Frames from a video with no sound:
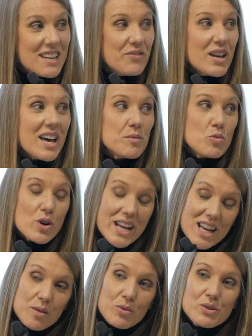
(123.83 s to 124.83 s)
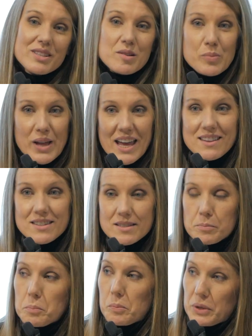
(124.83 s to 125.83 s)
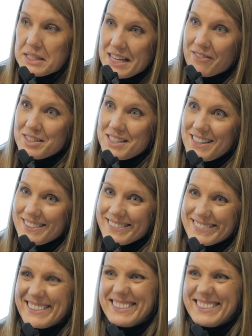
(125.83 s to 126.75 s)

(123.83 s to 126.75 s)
If you had more animals than plants, please have a seat.